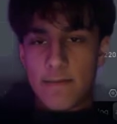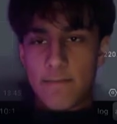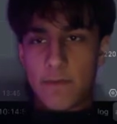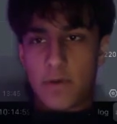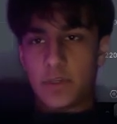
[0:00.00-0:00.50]

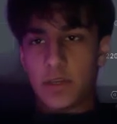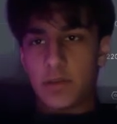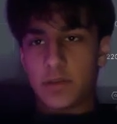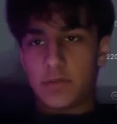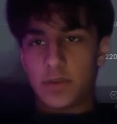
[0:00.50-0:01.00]
Oh shit, I
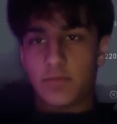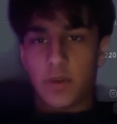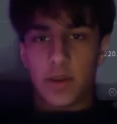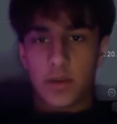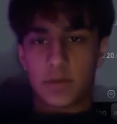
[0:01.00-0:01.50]
was streaming.
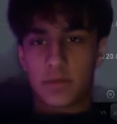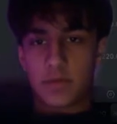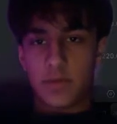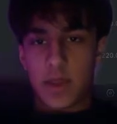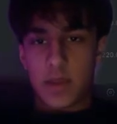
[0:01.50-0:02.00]
Why did I
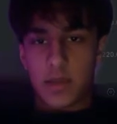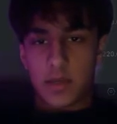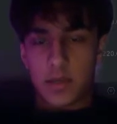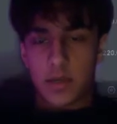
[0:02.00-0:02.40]
do that?